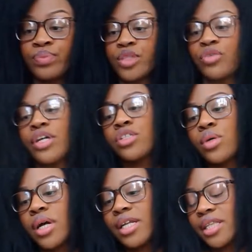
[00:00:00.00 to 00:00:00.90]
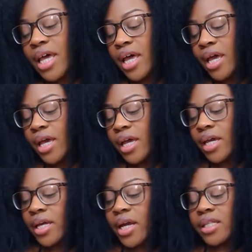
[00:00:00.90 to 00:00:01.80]
All right, so I got
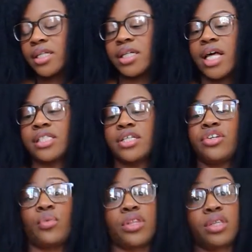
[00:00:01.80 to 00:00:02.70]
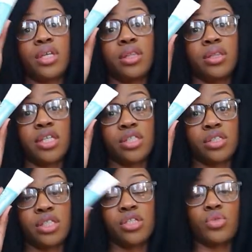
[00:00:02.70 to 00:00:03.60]
that. I got the glass cleaner with it.
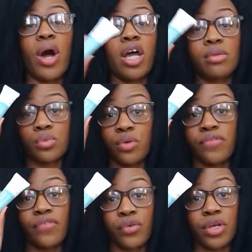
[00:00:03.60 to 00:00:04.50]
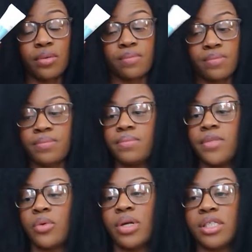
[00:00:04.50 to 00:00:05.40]
These 2 items were free.
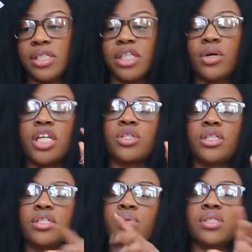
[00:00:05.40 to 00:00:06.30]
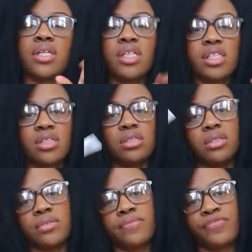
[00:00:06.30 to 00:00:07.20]
This was an
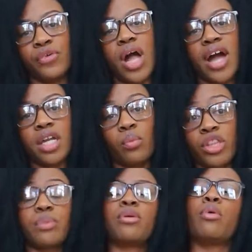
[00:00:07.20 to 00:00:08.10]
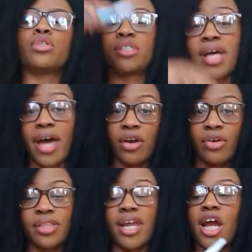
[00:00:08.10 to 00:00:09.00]
additional free item with the promotion that
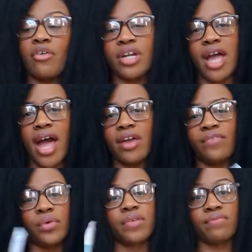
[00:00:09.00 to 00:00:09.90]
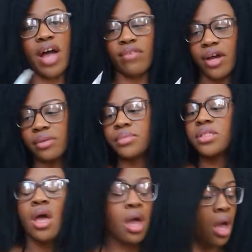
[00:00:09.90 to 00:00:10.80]
I already had for the 5 items.
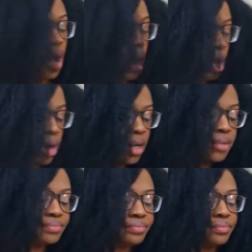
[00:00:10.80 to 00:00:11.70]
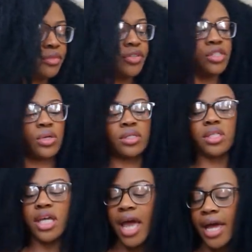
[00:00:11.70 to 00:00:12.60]
All right, so I did
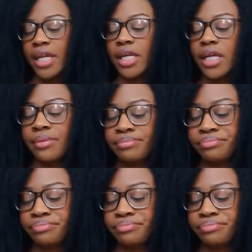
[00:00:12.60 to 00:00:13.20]
the Caddy.